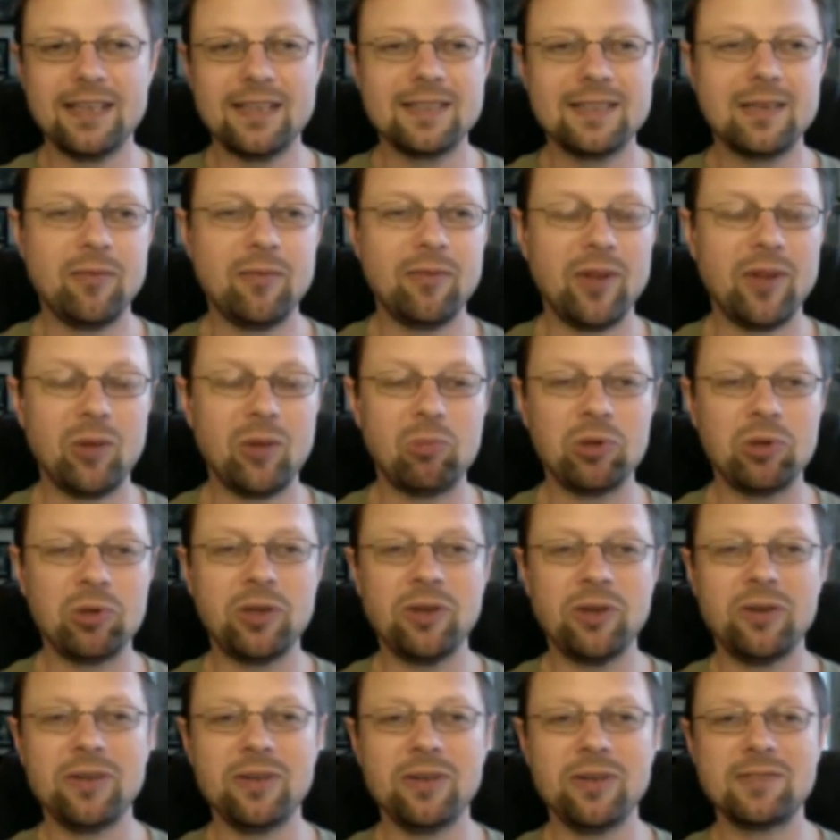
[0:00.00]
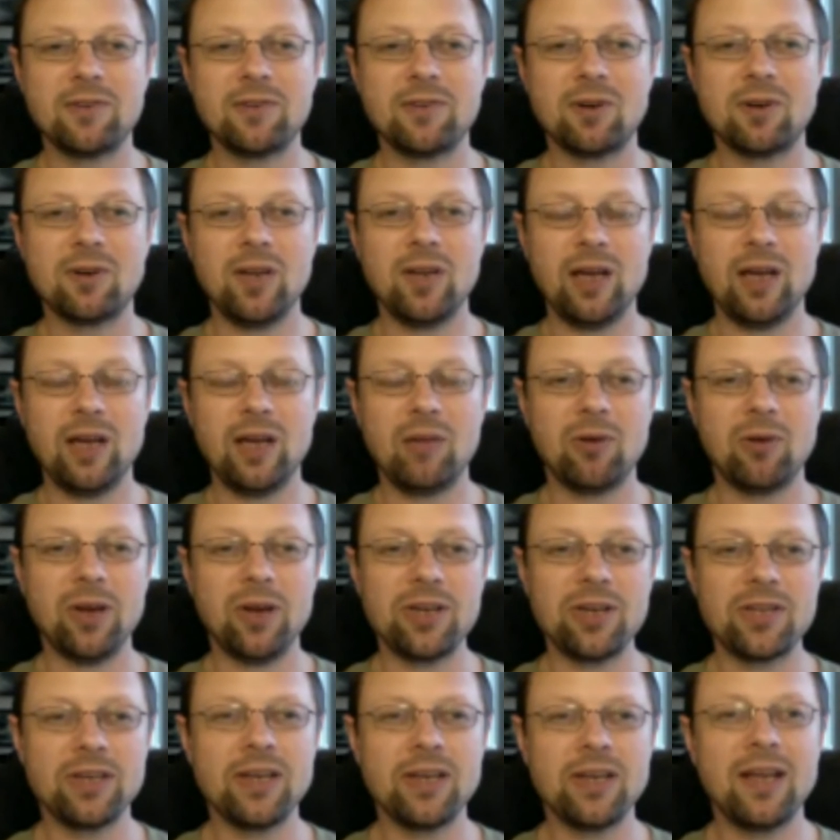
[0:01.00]
some of the opportunities for
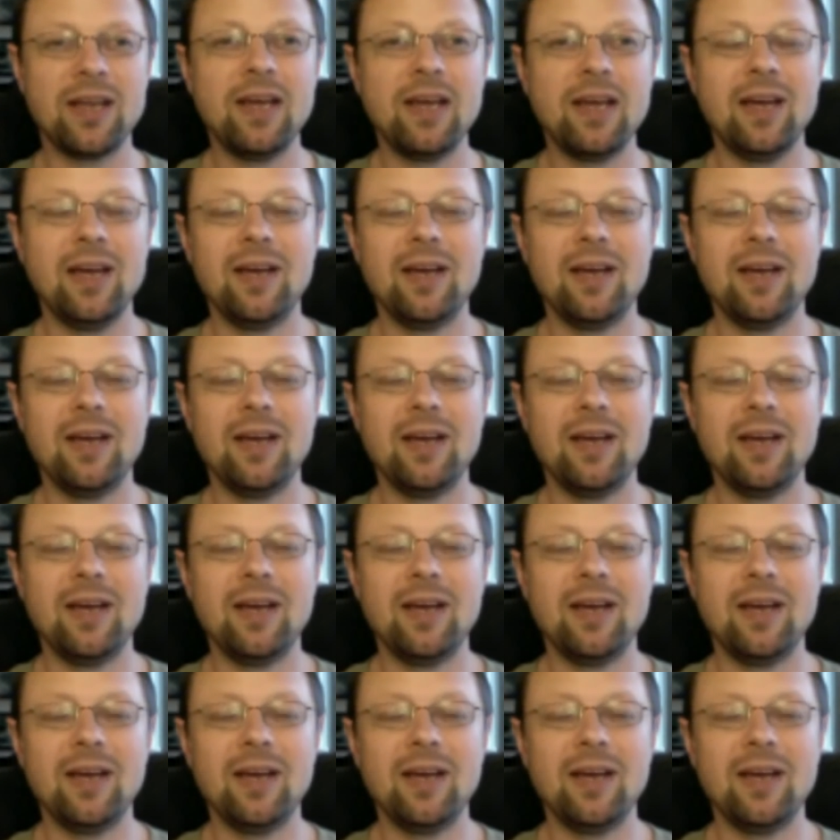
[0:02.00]
collaboration